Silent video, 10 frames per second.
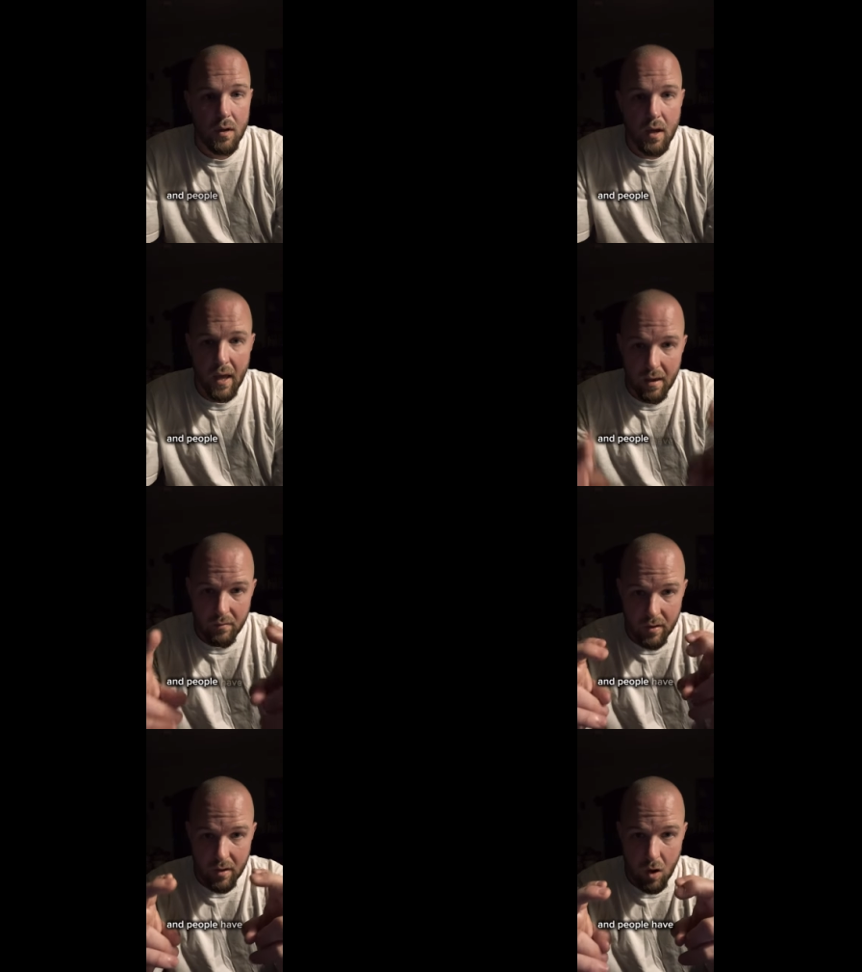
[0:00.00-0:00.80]
have
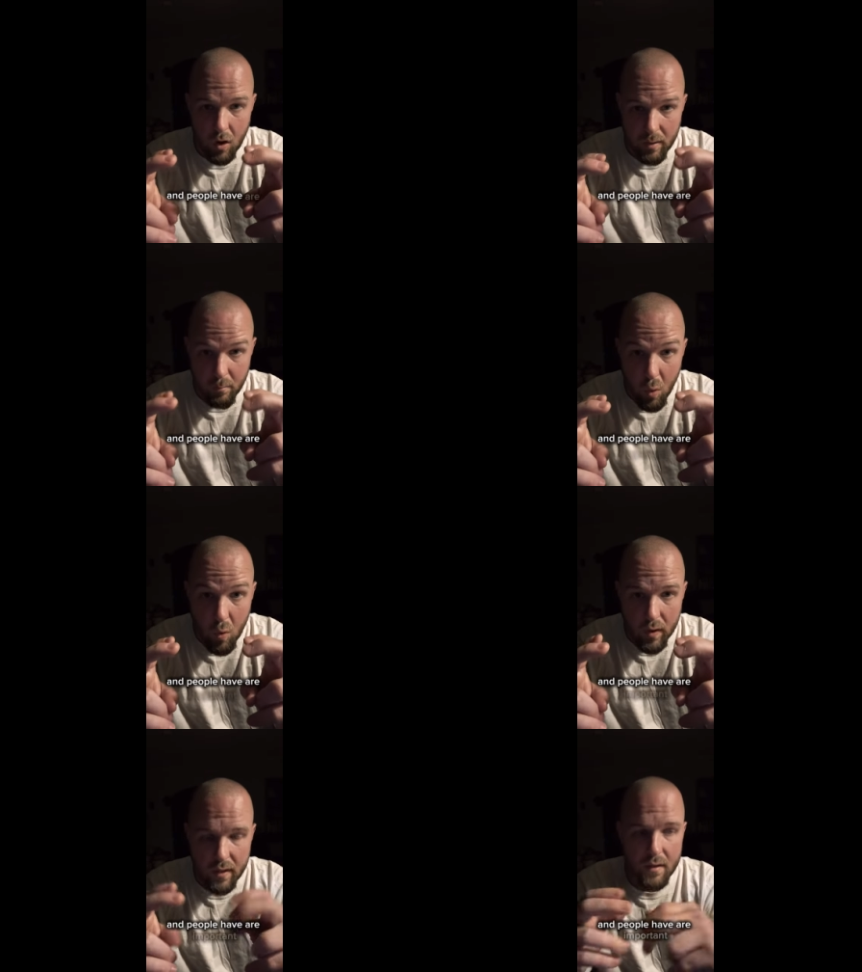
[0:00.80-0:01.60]
are
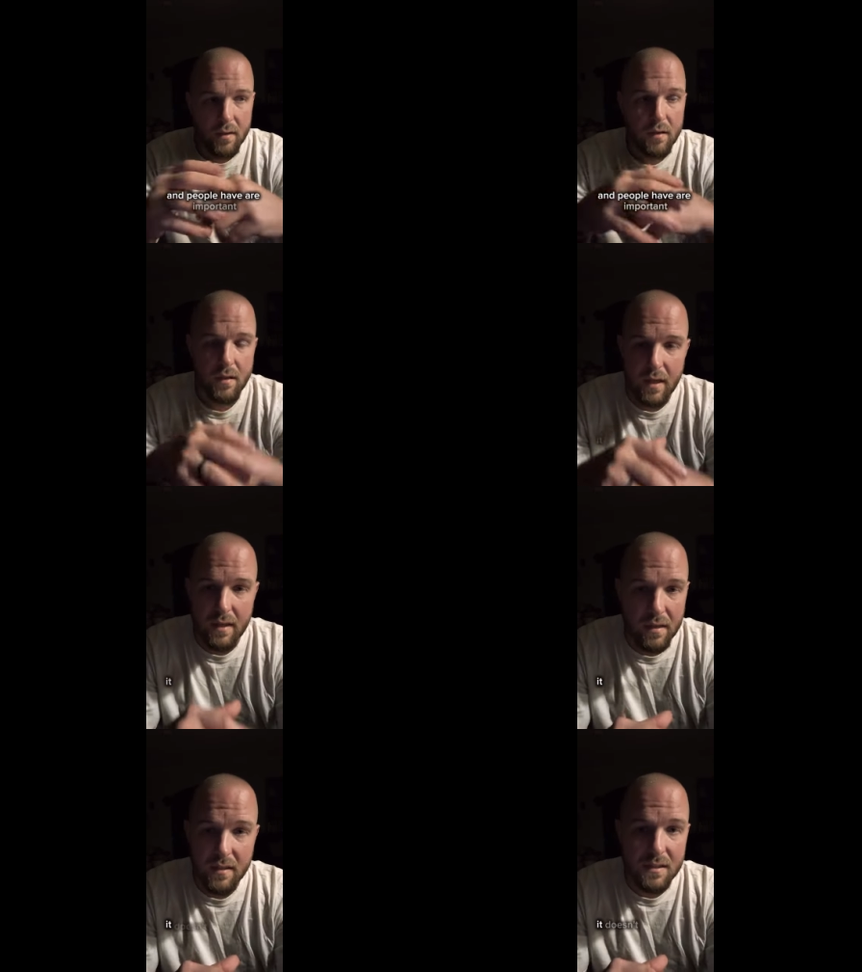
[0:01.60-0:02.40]
important, it
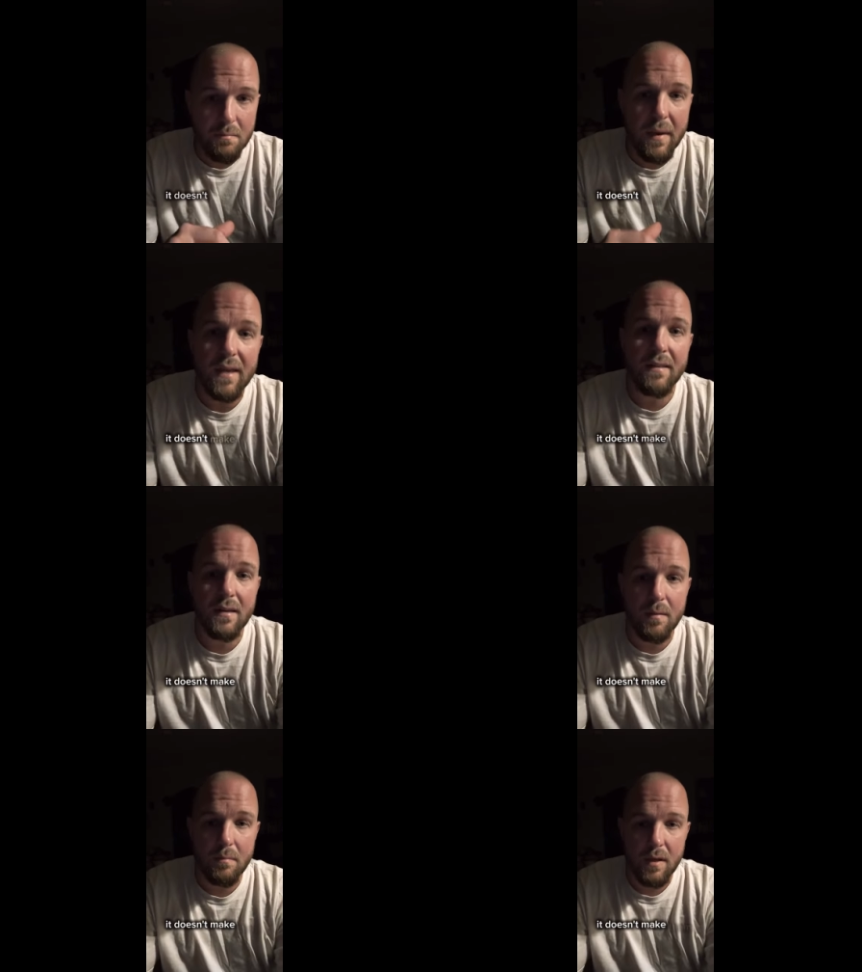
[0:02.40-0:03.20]
doesn't make them